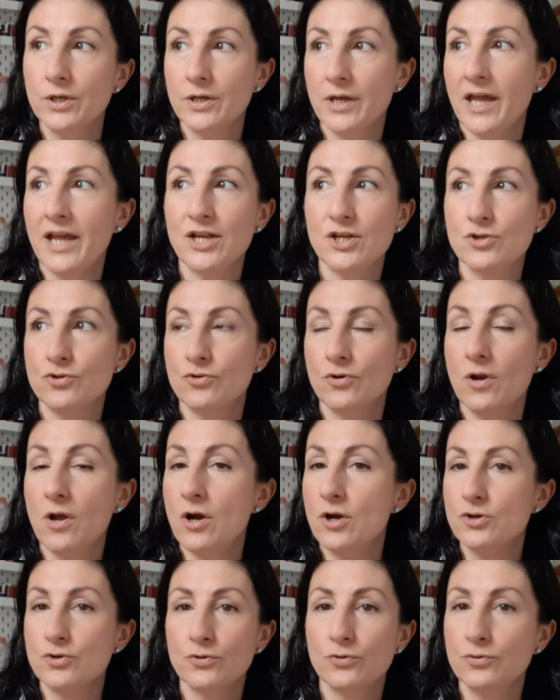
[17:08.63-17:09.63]
extra
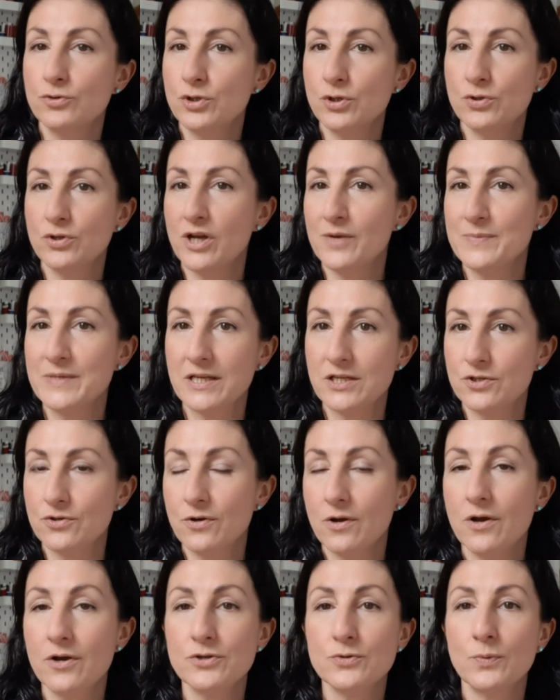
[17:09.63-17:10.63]
large, or 2 times extra
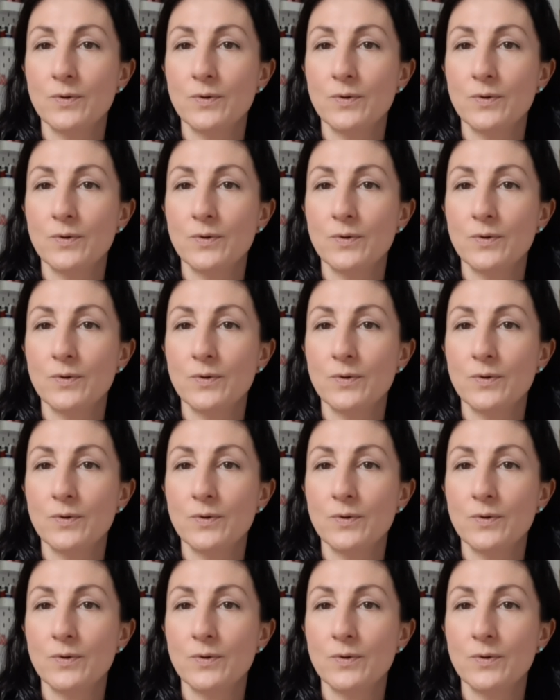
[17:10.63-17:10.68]
large,